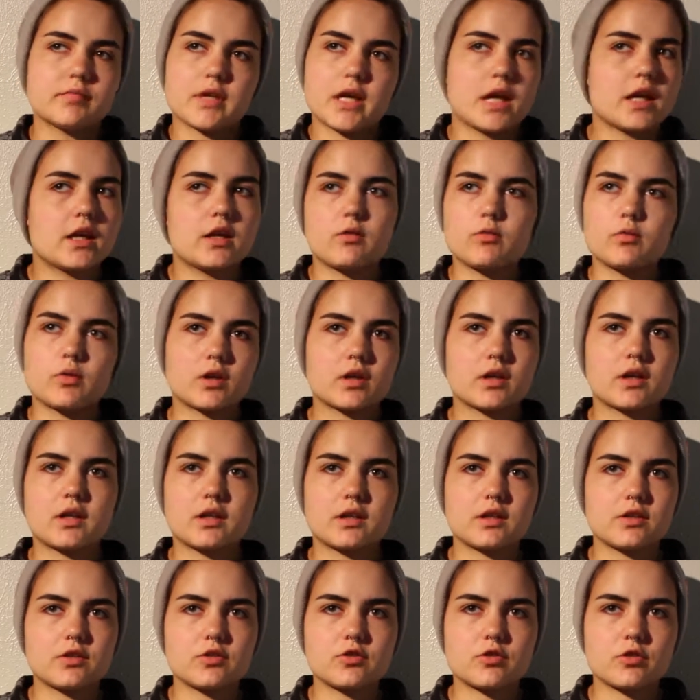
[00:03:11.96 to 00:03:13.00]
anyone can
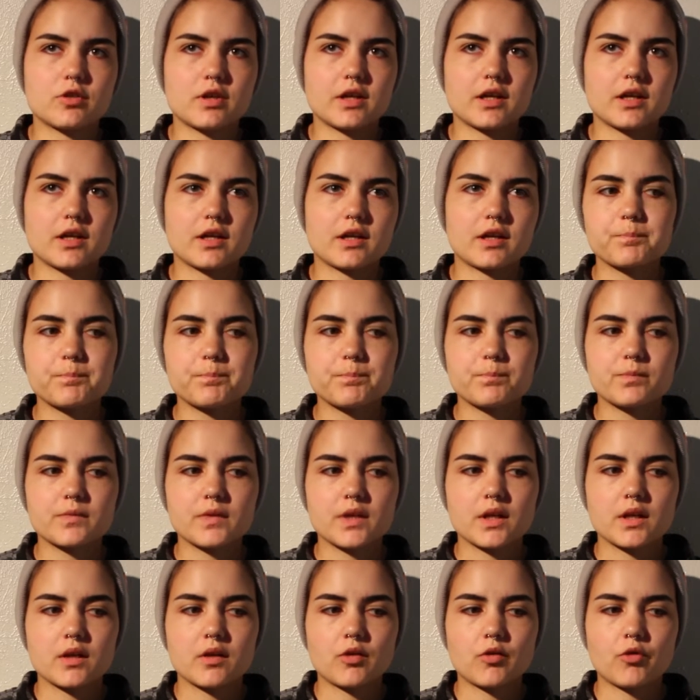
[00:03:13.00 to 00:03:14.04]
enjoy it.
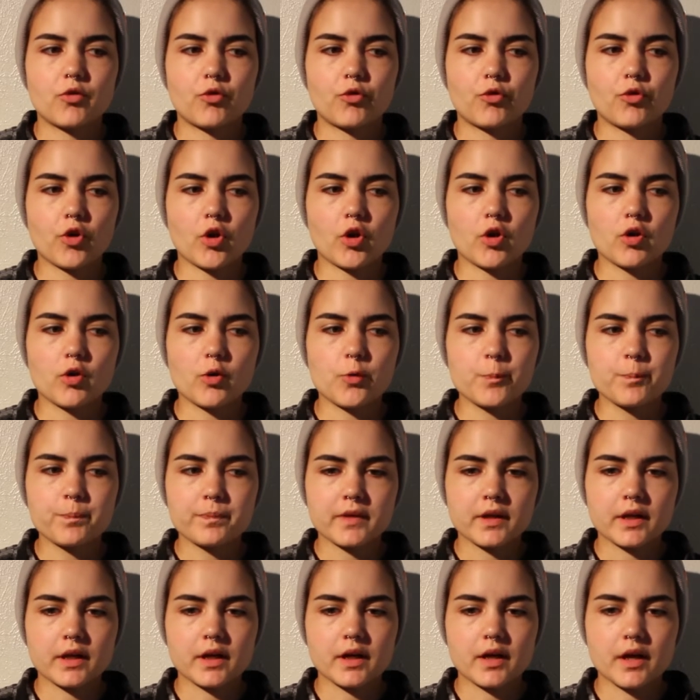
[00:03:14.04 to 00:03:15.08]
So
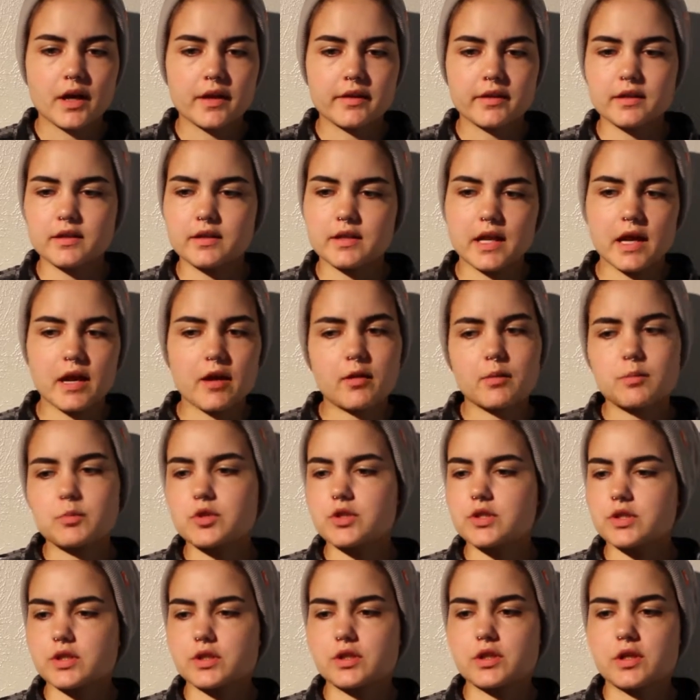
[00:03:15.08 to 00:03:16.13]
I think now I'm
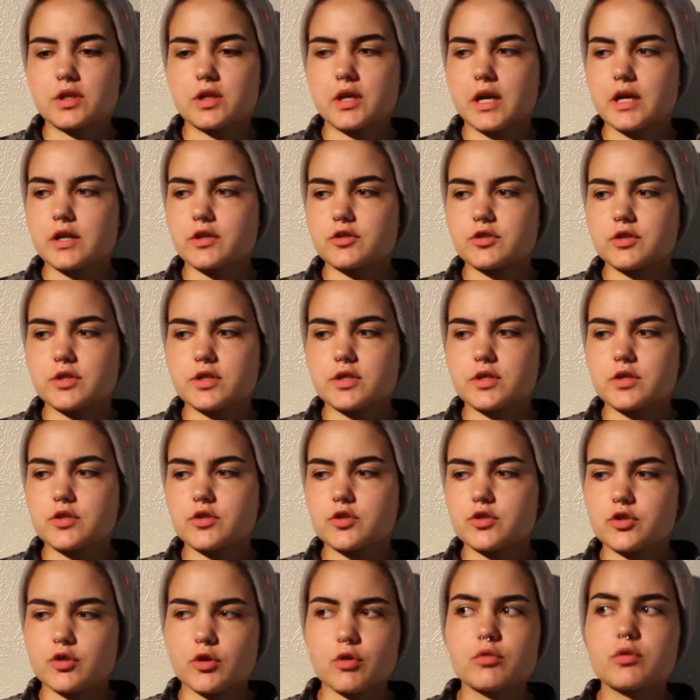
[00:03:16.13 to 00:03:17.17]
just gonna actually
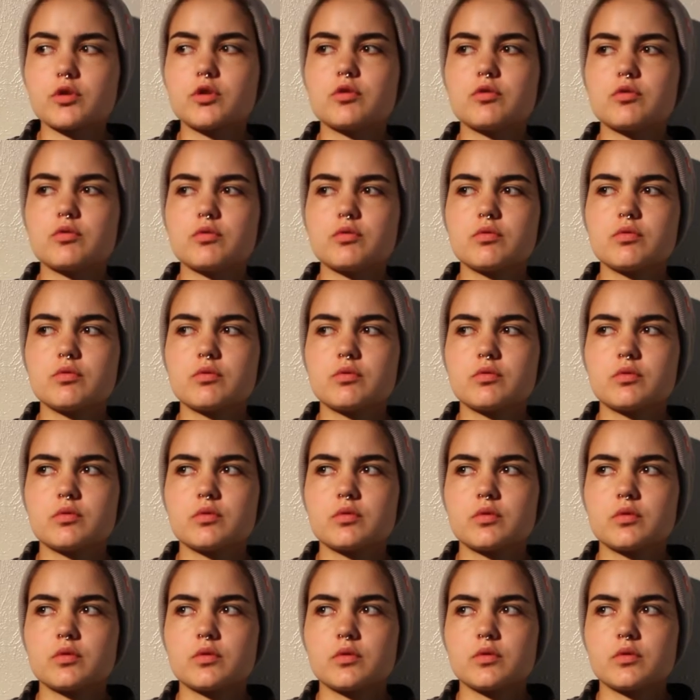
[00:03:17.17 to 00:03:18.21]
show you
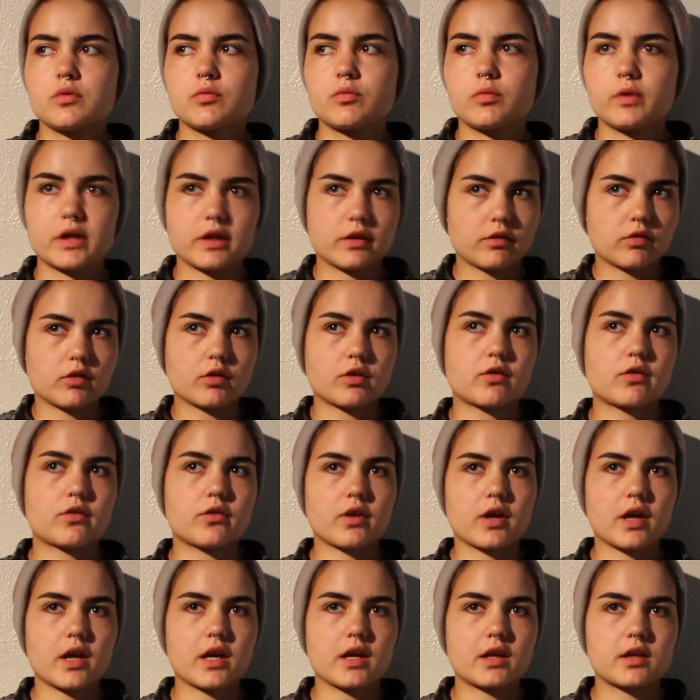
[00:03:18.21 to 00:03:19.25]
what it looks
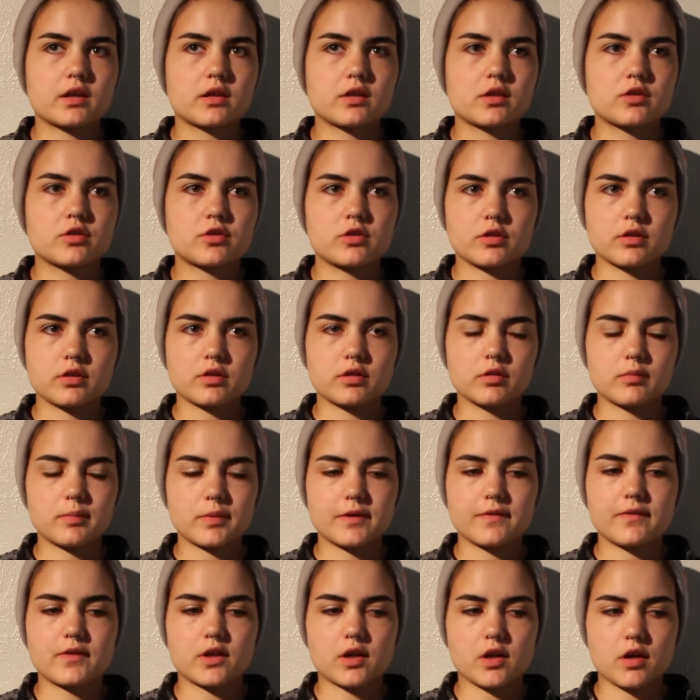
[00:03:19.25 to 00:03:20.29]
like, show you a little
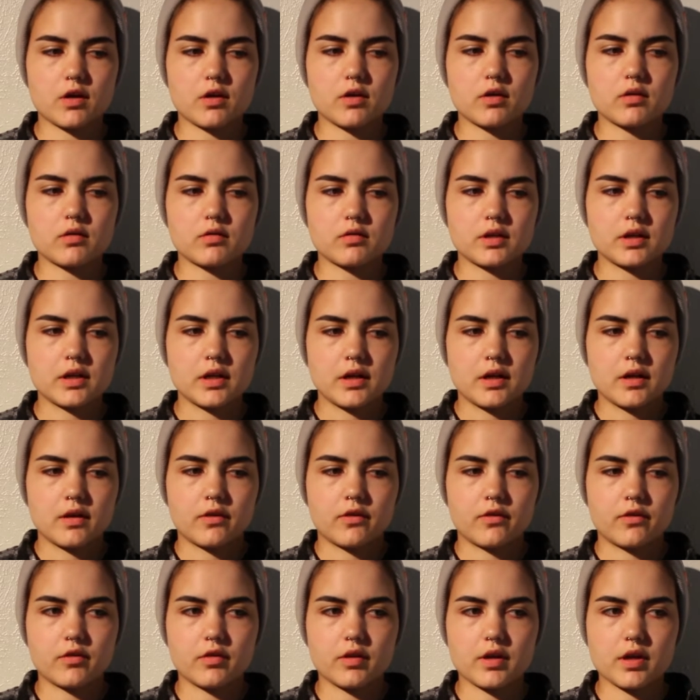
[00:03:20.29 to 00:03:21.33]
bit of the code
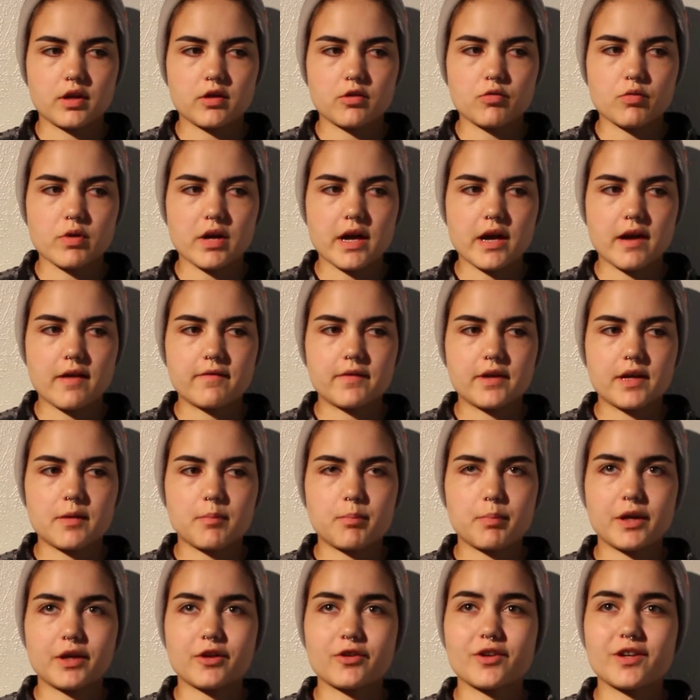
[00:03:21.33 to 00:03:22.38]
so that you have a
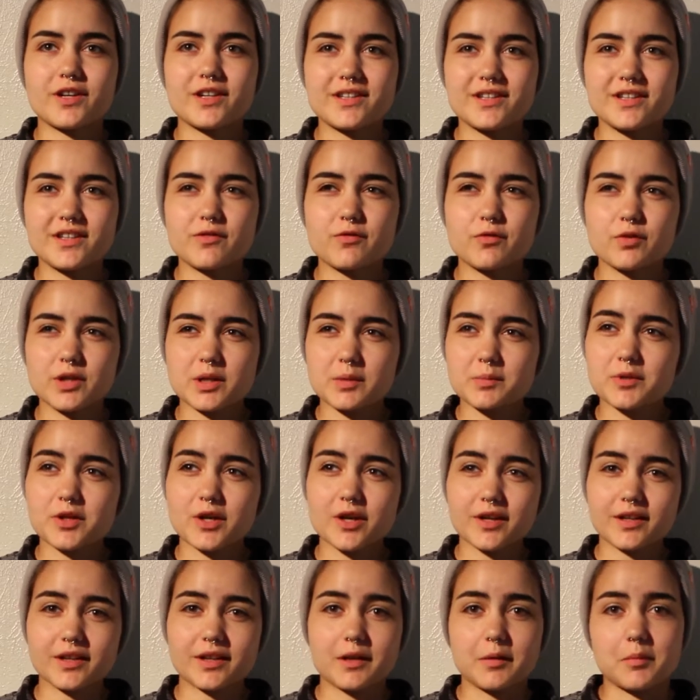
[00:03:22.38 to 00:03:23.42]
better idea of what I'm
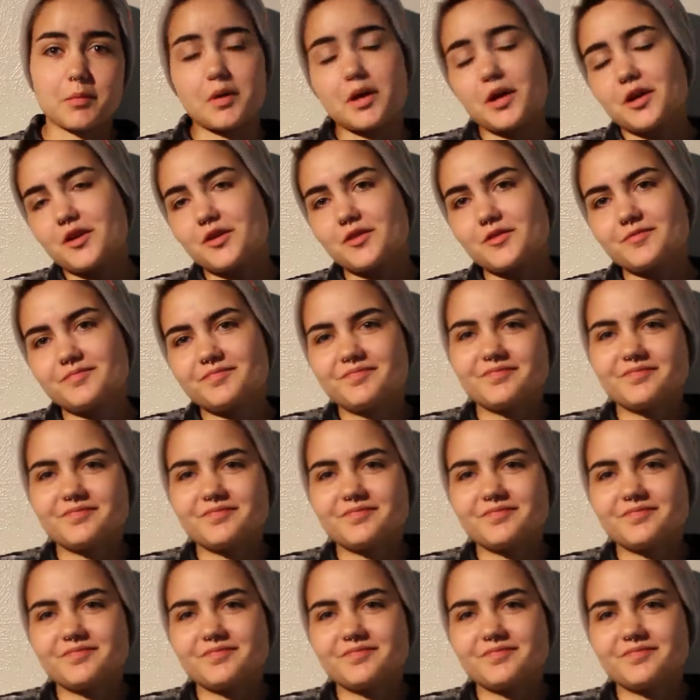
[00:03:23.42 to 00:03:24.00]
talking about.